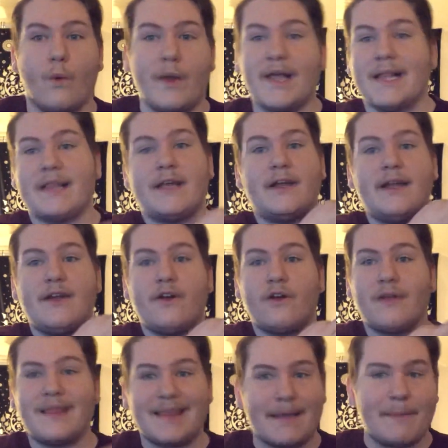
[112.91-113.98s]
we
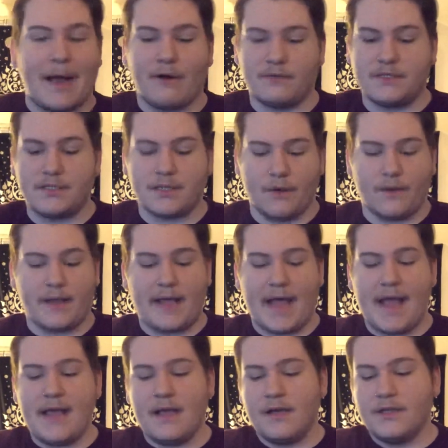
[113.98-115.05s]
clear them out,
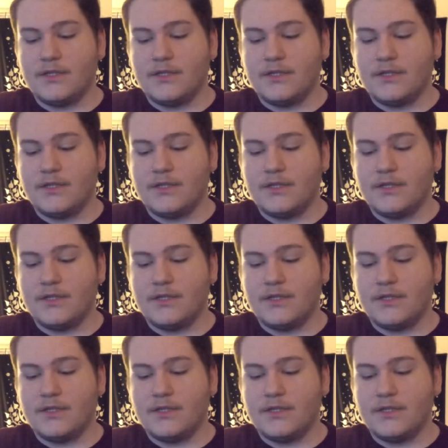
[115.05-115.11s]
okay?